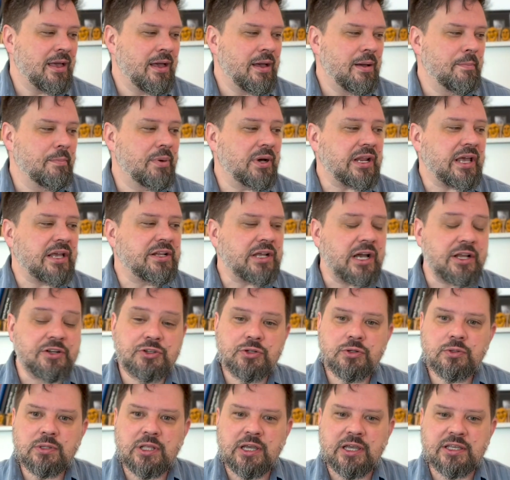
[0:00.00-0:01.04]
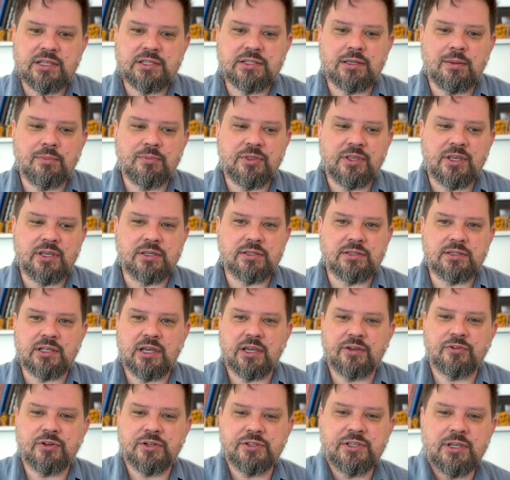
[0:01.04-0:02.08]
But I do like some things,
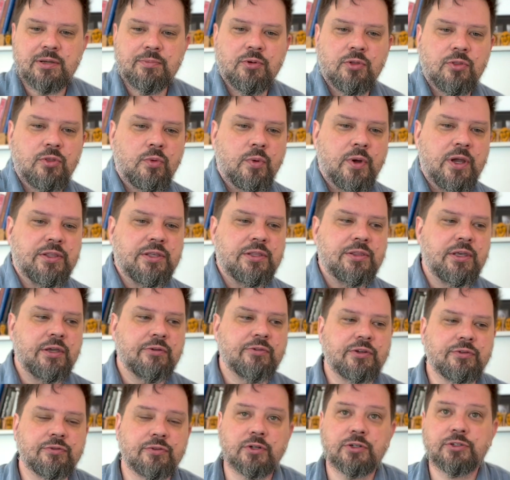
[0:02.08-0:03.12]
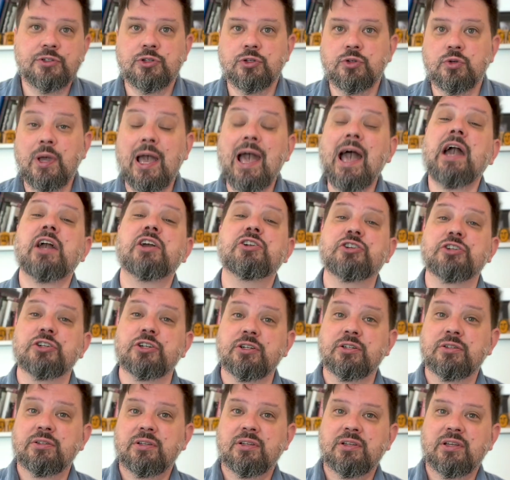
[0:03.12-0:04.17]
like, for example, the way that they refer to
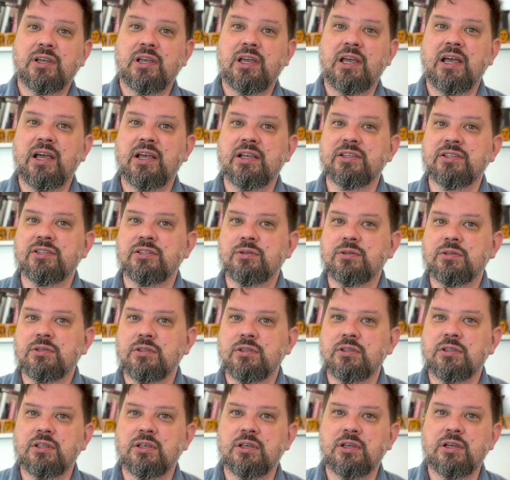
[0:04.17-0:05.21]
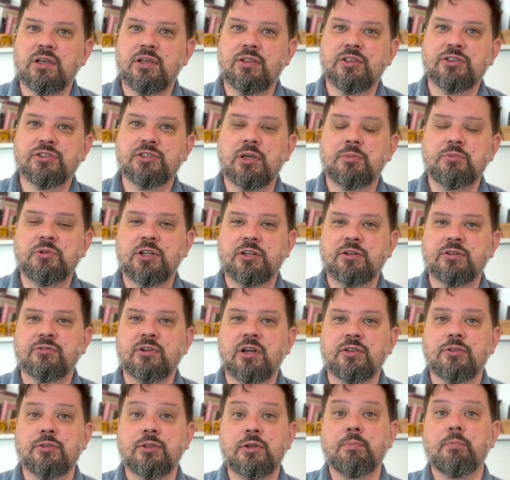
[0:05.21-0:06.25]
acture as the subject
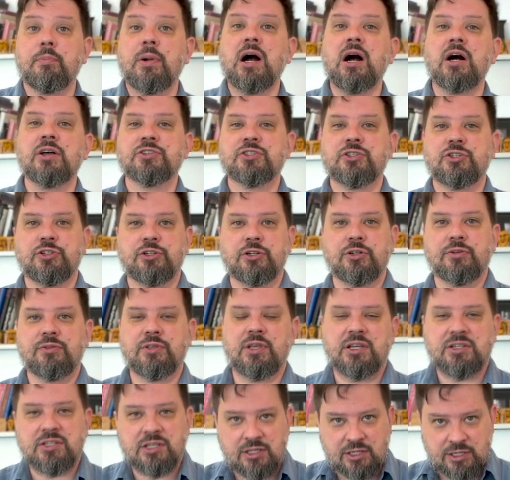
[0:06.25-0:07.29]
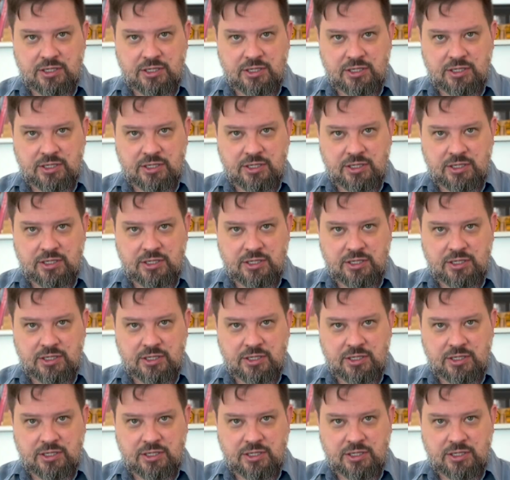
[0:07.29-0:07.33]
rather than posture, the idea that